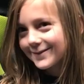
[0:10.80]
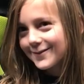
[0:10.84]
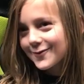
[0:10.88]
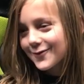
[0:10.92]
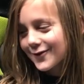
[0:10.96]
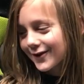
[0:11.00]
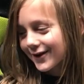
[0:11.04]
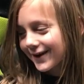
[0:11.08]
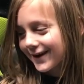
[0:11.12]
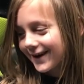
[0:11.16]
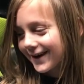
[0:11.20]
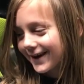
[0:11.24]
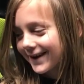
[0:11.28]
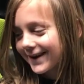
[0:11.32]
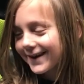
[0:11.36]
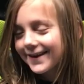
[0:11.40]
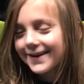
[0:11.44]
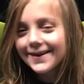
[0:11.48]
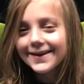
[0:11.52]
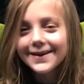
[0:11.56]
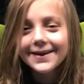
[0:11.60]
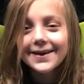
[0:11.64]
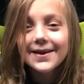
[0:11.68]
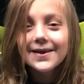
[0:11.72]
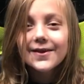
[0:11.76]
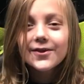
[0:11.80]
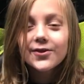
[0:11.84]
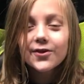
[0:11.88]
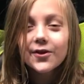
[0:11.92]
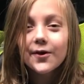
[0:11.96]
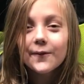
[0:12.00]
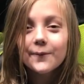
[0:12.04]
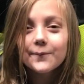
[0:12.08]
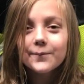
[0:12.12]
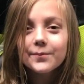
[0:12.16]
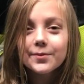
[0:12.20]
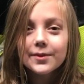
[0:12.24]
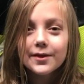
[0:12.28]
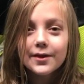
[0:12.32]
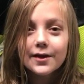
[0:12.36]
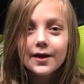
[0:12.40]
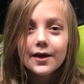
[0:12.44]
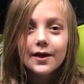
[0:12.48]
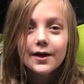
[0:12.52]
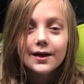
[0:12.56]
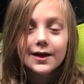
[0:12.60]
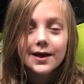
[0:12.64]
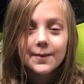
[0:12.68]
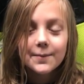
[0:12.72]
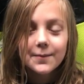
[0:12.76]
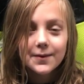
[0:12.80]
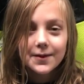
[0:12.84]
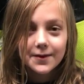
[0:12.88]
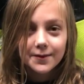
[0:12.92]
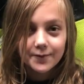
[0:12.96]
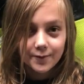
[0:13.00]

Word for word: moving on. So me,